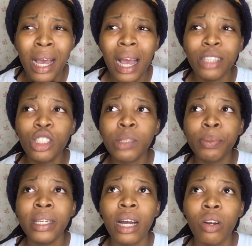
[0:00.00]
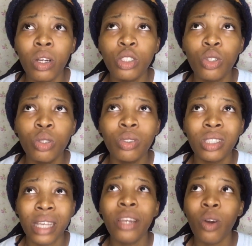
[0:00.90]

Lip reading: I just pray that God is going to send